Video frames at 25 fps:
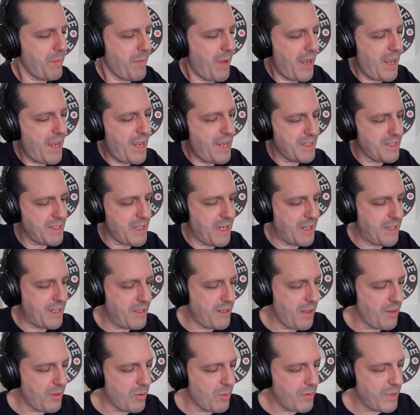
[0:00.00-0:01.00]
my hands on
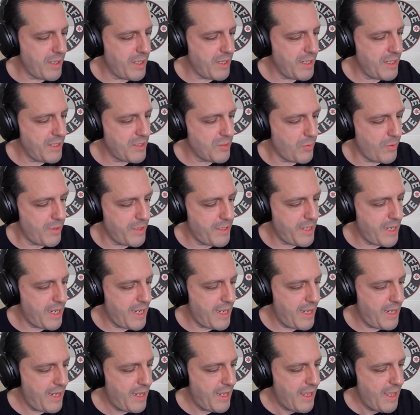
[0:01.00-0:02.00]
another one of these one
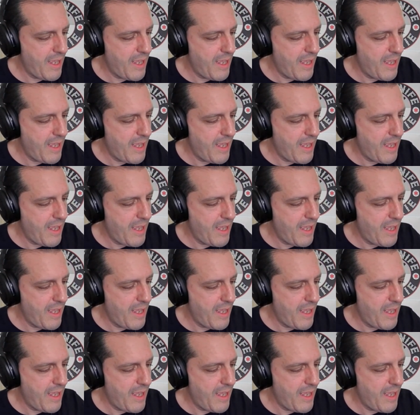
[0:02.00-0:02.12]
day.